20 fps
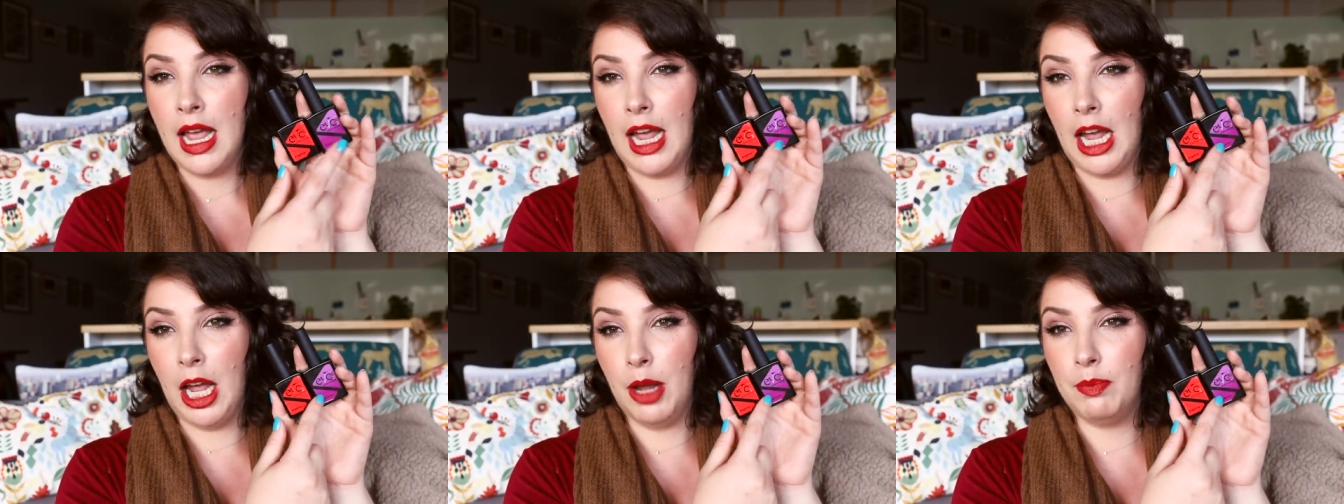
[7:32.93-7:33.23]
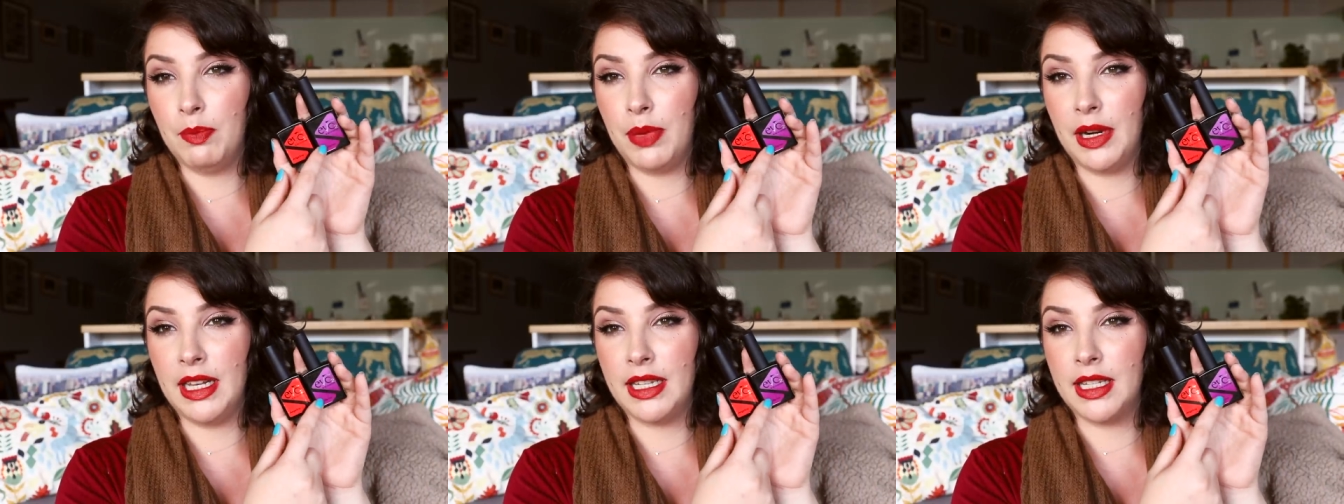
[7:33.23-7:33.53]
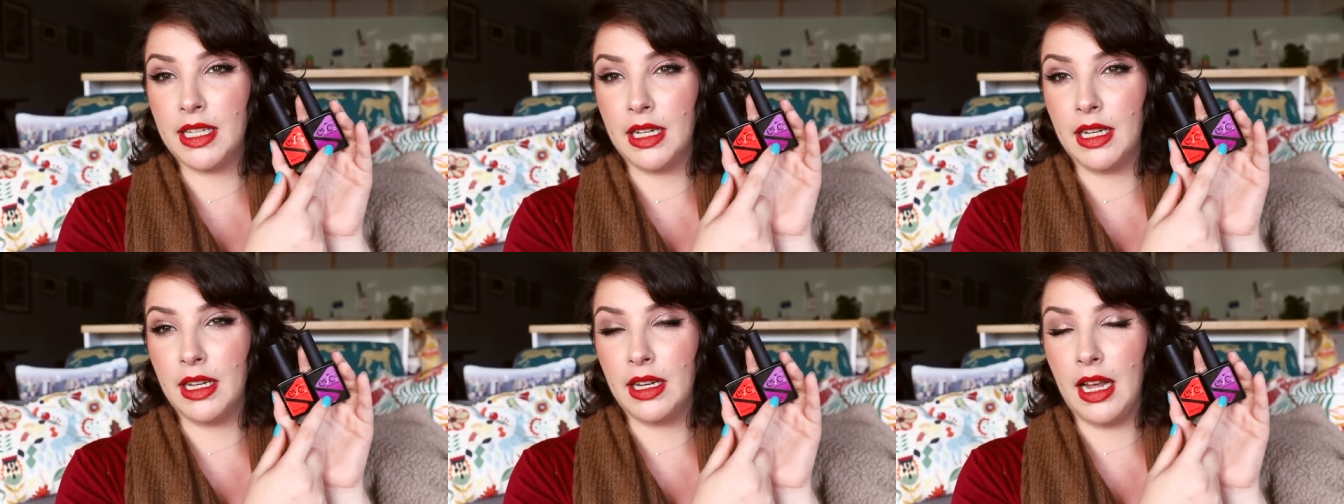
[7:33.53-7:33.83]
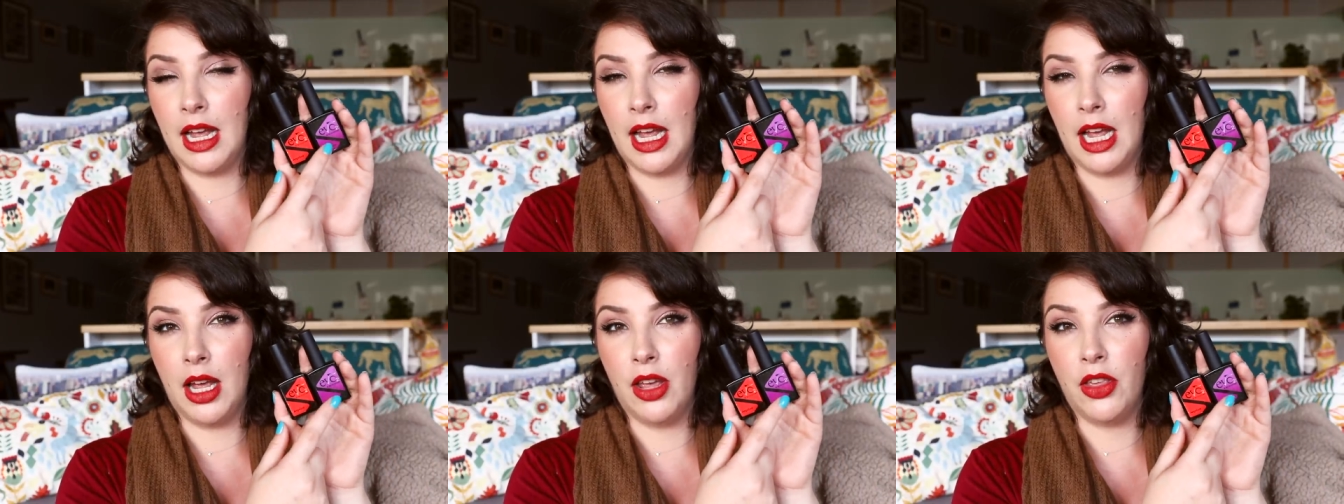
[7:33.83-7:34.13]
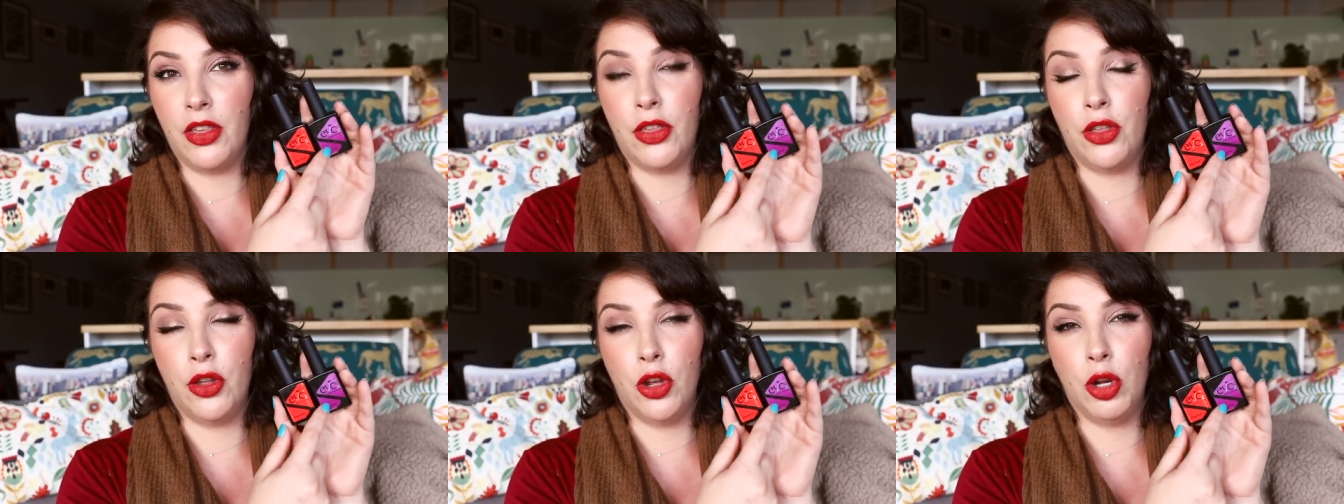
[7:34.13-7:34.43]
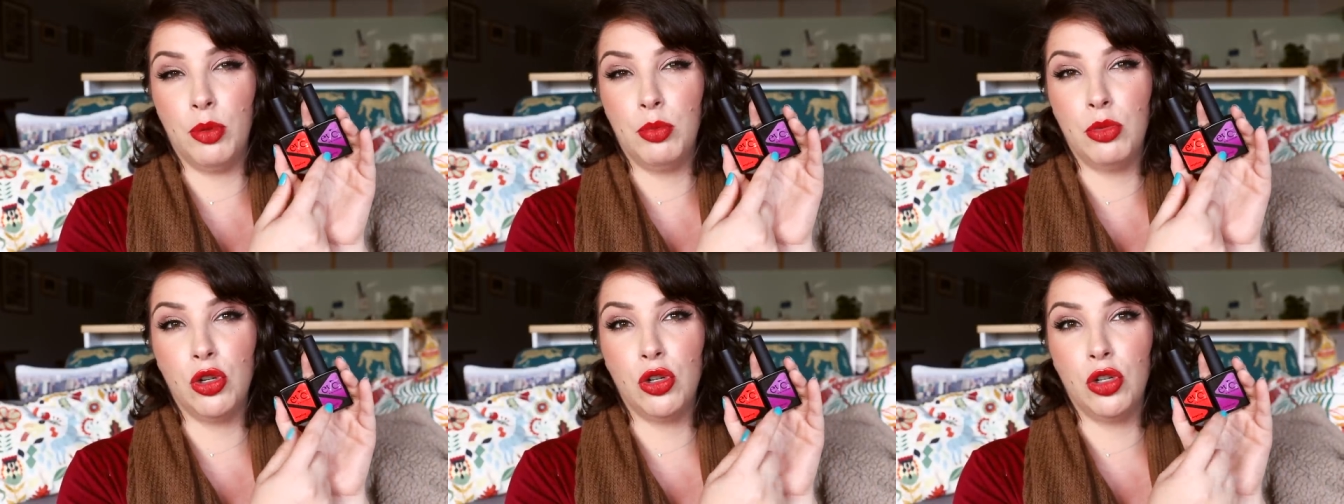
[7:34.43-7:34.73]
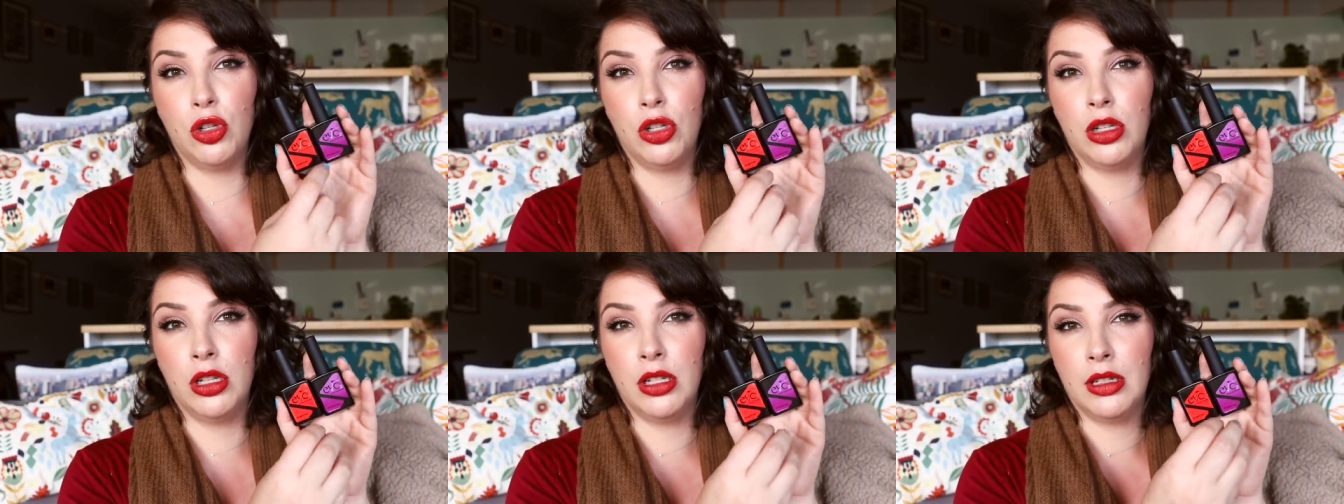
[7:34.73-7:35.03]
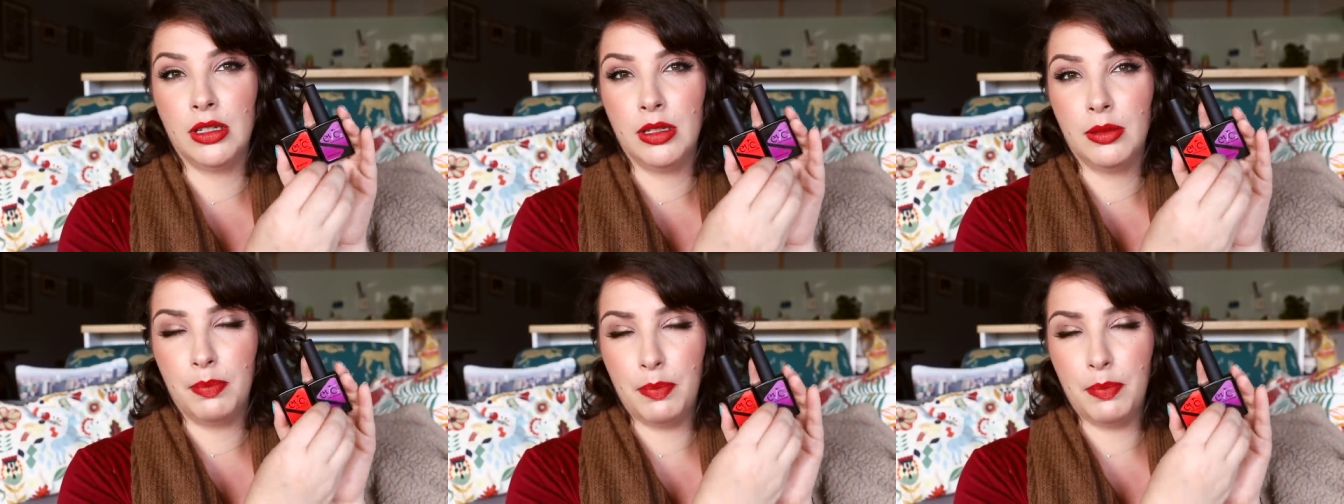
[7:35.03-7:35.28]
but it's a thermal